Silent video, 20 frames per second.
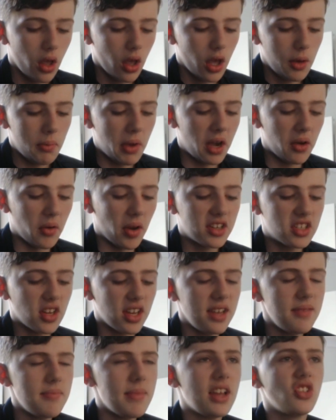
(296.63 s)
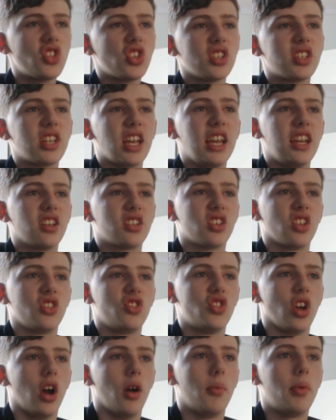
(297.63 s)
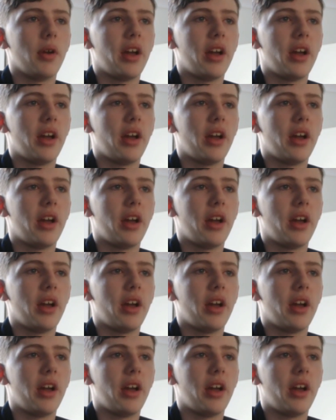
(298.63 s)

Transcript: But anyway, so he mentions that he has a job.